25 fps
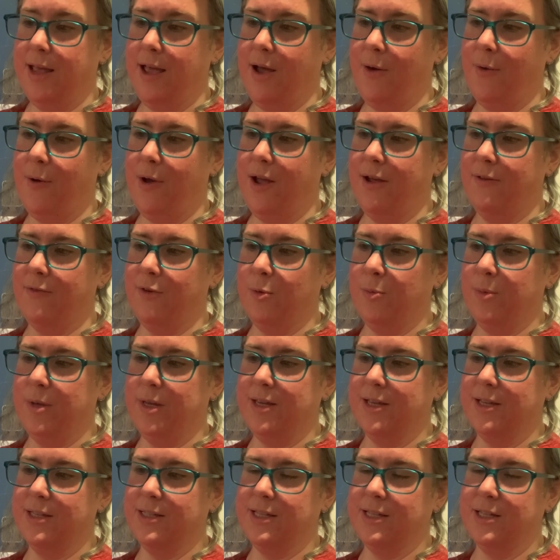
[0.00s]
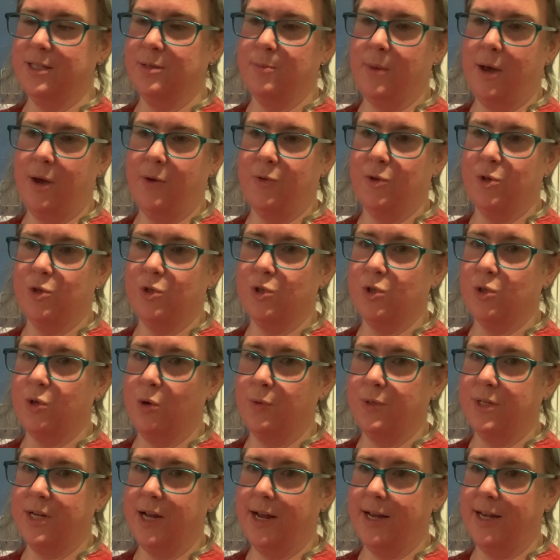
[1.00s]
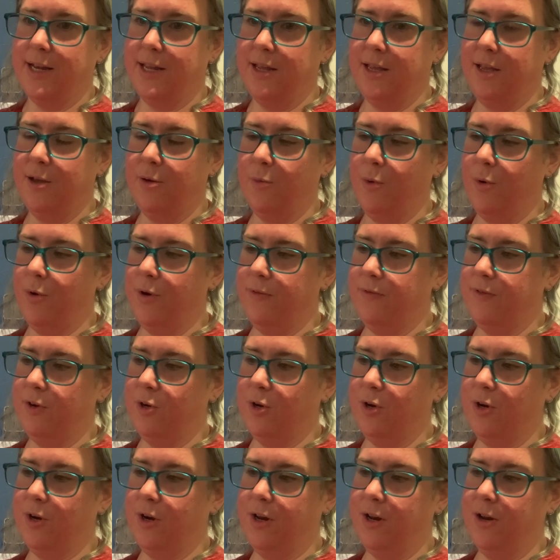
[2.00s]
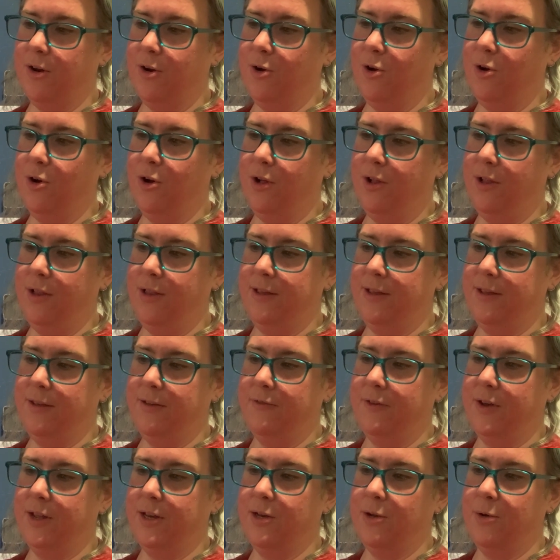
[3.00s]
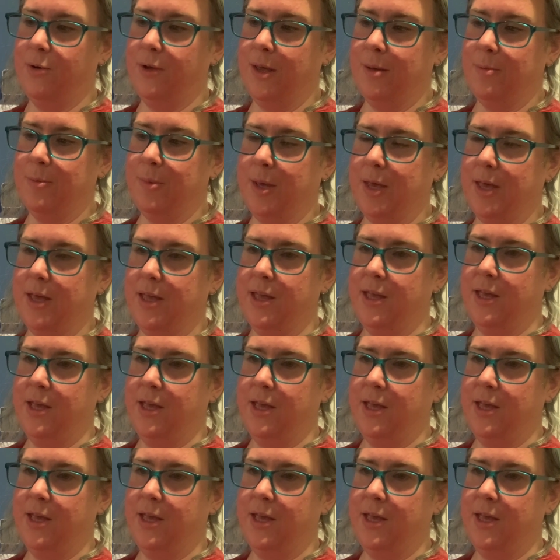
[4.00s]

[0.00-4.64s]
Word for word: however, because his mouth is so tiny, it won't even hurt at all if I do get bit.